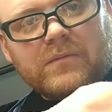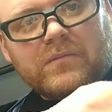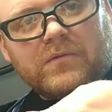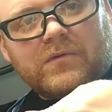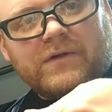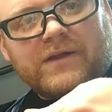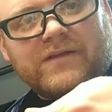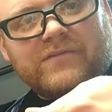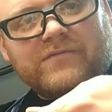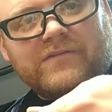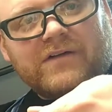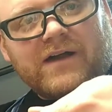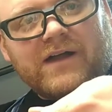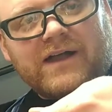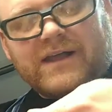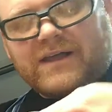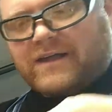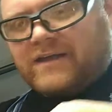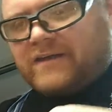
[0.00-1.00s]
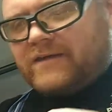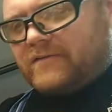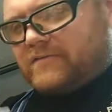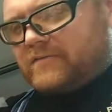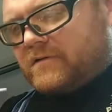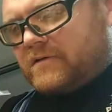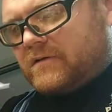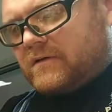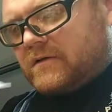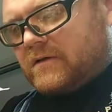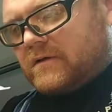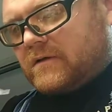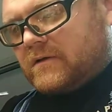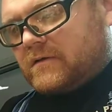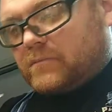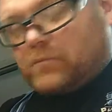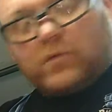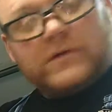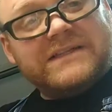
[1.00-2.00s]
0.5,
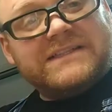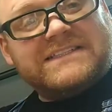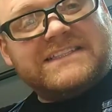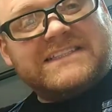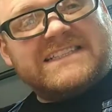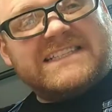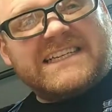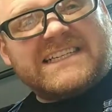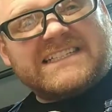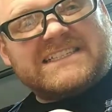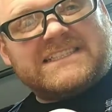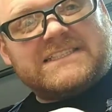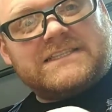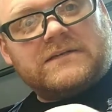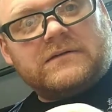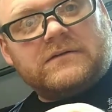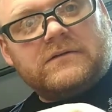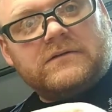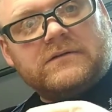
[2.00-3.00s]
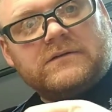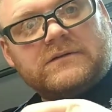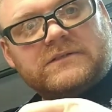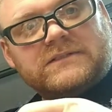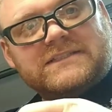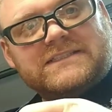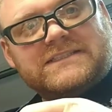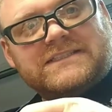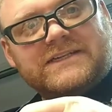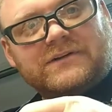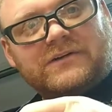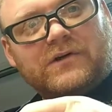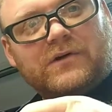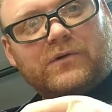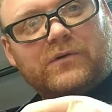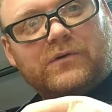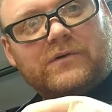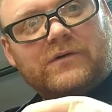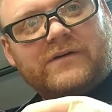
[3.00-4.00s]

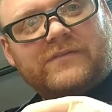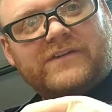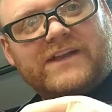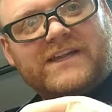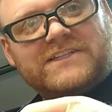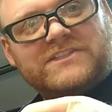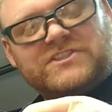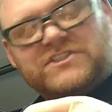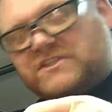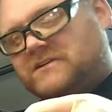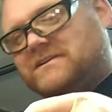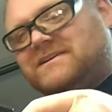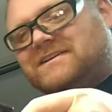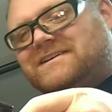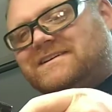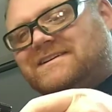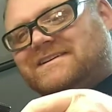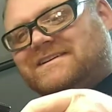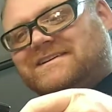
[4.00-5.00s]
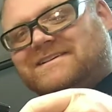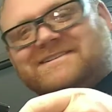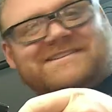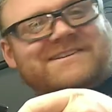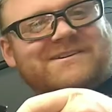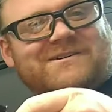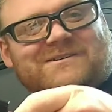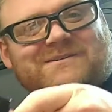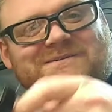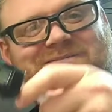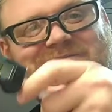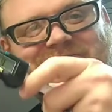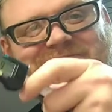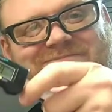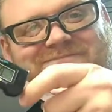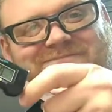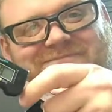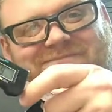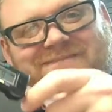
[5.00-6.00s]
0.60 of an inch. So,
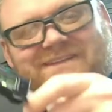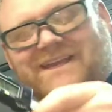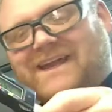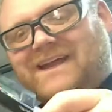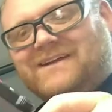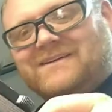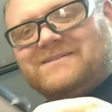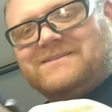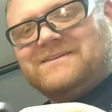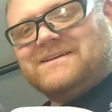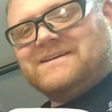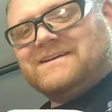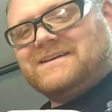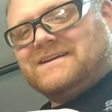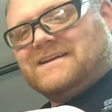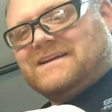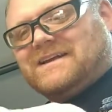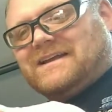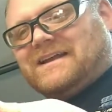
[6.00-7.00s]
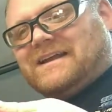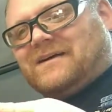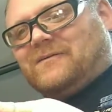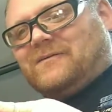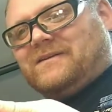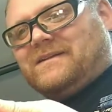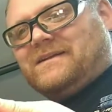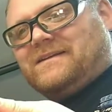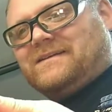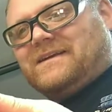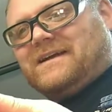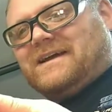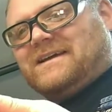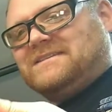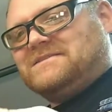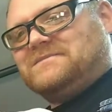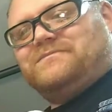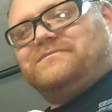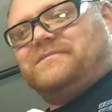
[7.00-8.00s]
yeah, got one of these
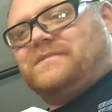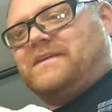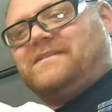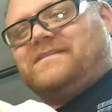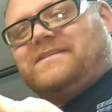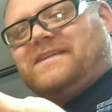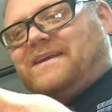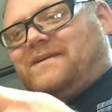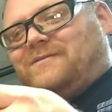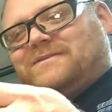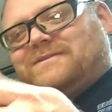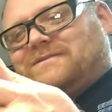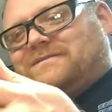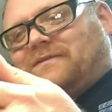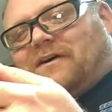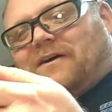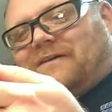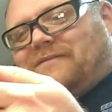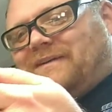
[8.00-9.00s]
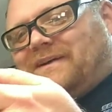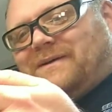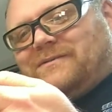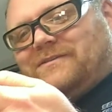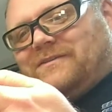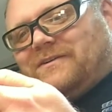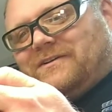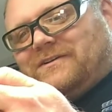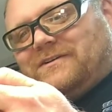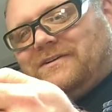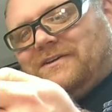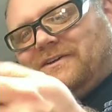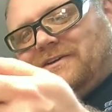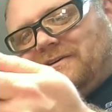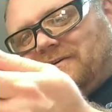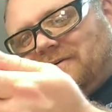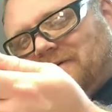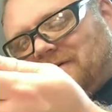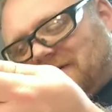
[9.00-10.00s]
guys. This thing was off Amazon too.